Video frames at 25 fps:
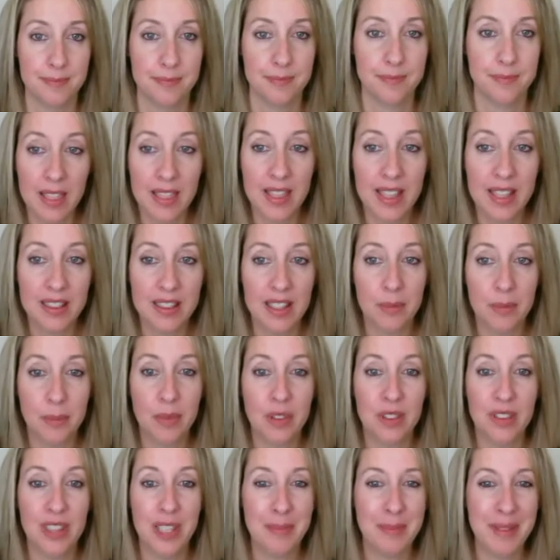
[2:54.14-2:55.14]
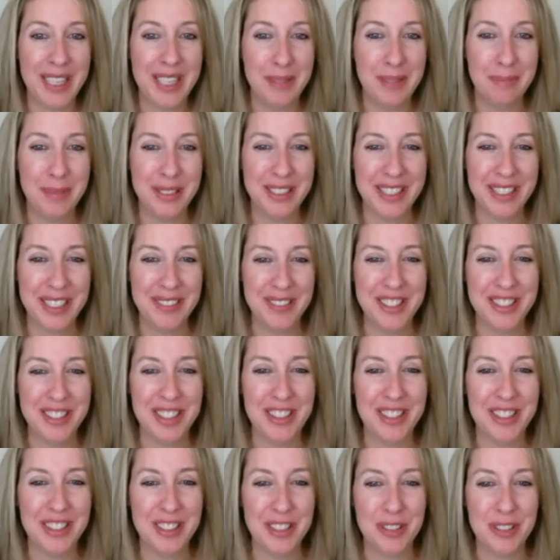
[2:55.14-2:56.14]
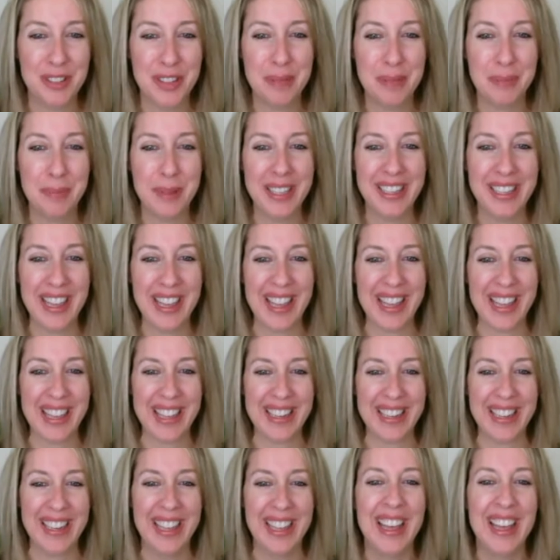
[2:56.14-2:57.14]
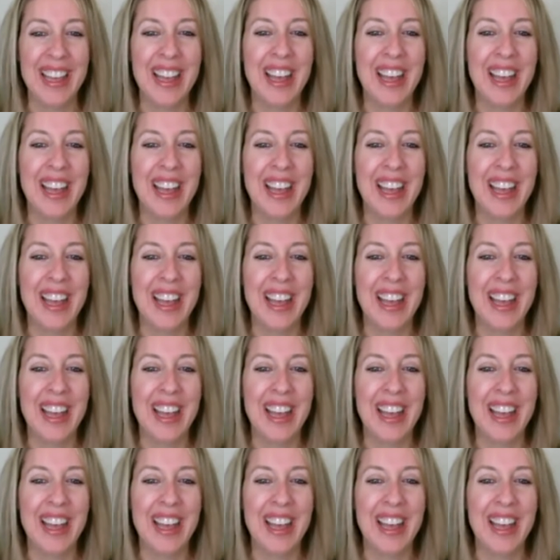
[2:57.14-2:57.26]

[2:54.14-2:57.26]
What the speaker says: Then the limiting beliefs start creeping in.